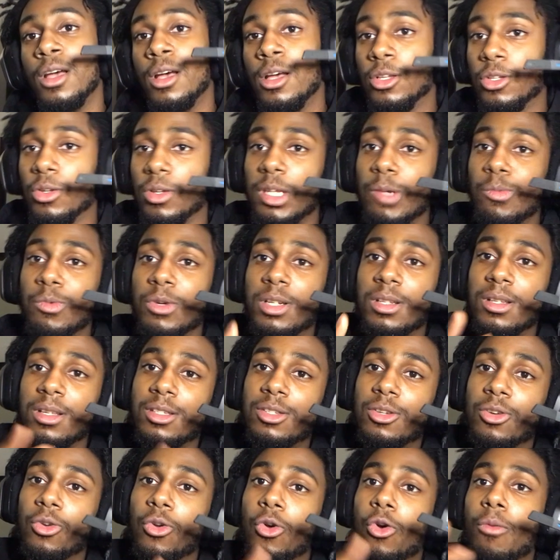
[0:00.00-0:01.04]
So he wanted us
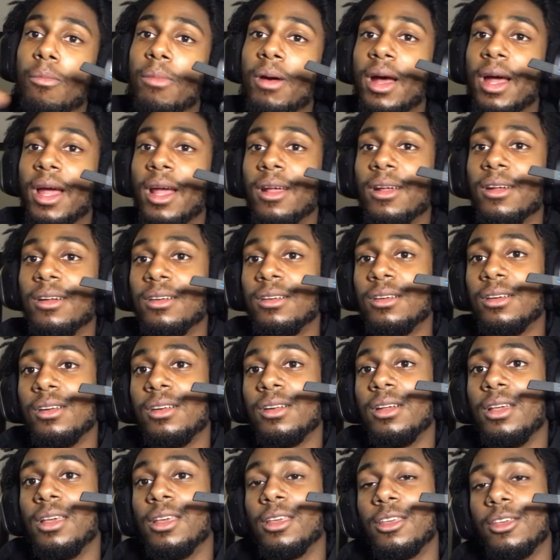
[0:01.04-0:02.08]
to go back
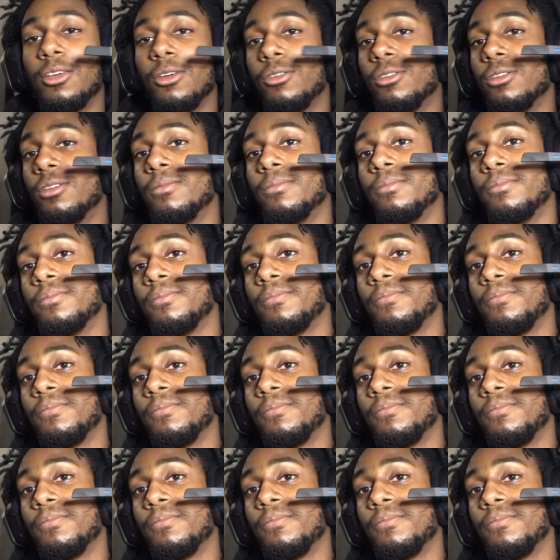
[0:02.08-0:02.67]
and kill them.